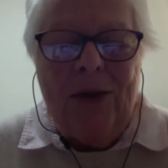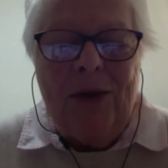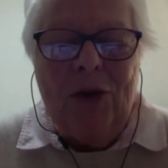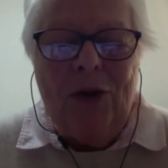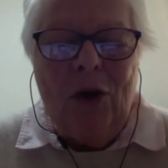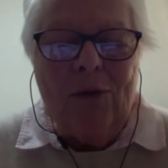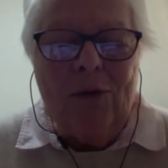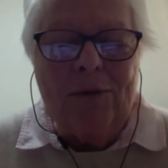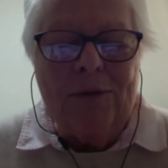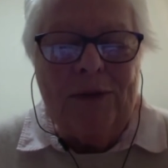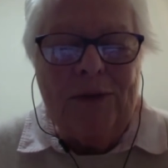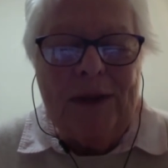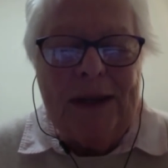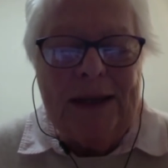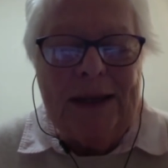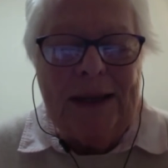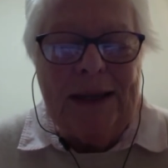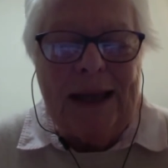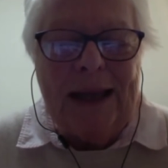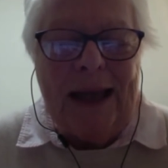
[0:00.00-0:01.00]
not
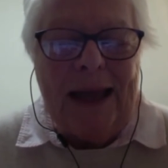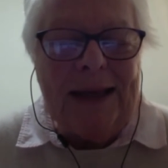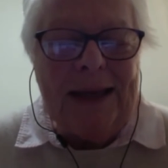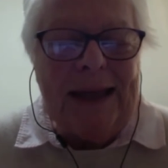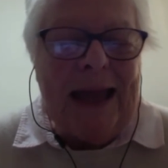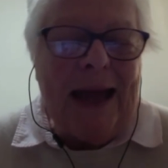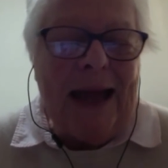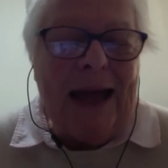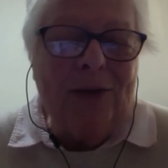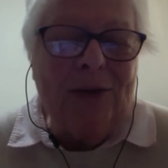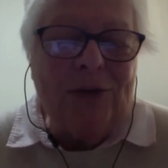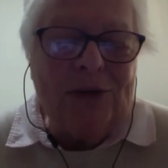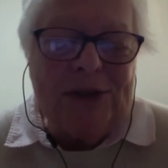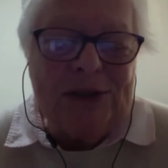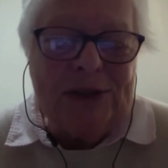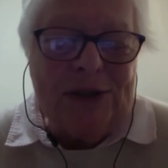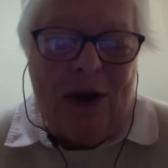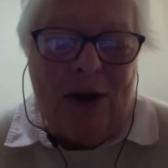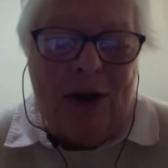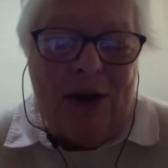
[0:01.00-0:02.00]
feeling any
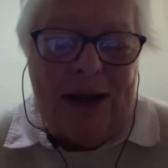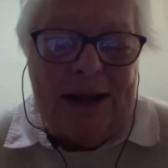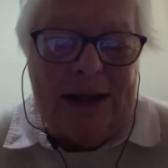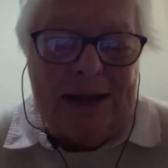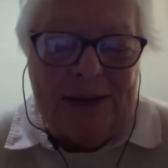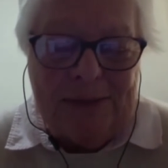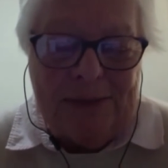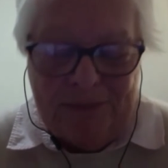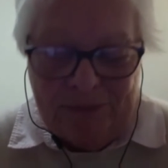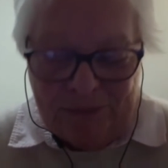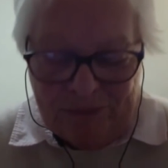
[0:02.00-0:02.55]
outside